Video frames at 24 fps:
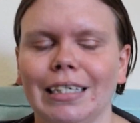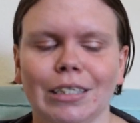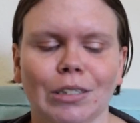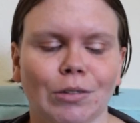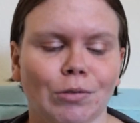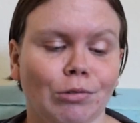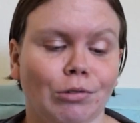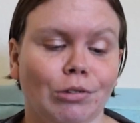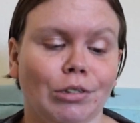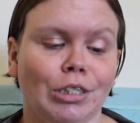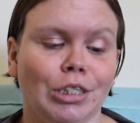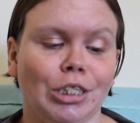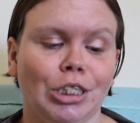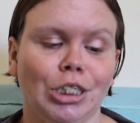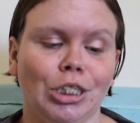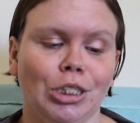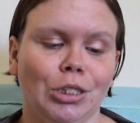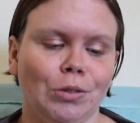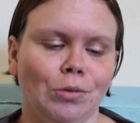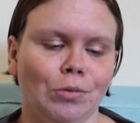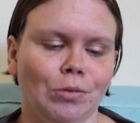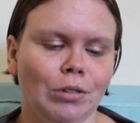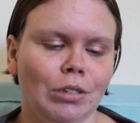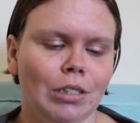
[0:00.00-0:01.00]
It's really
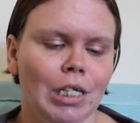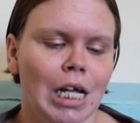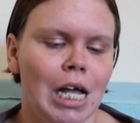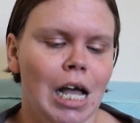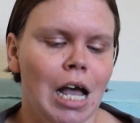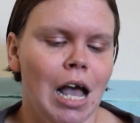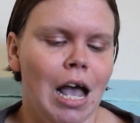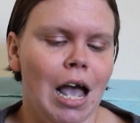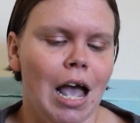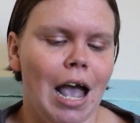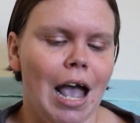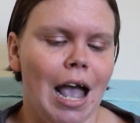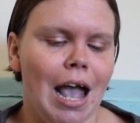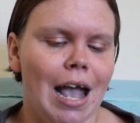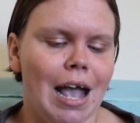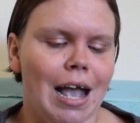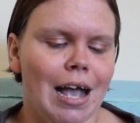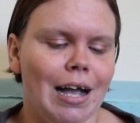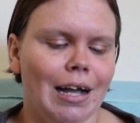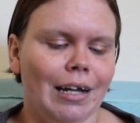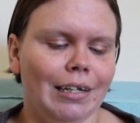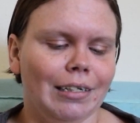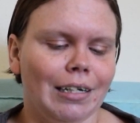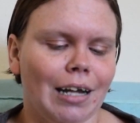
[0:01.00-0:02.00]
cute,
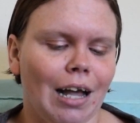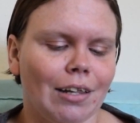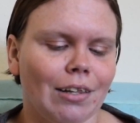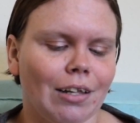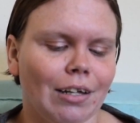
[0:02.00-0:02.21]
and I